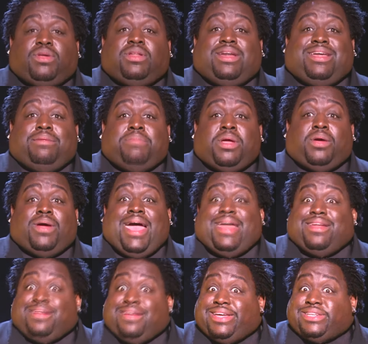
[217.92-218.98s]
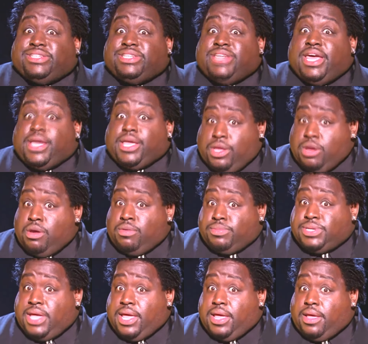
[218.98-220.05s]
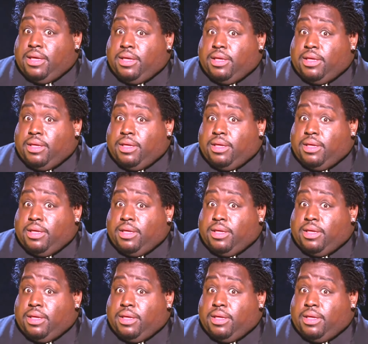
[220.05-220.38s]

when you look in the mirror, have to look at your dick. You know what I'm saying?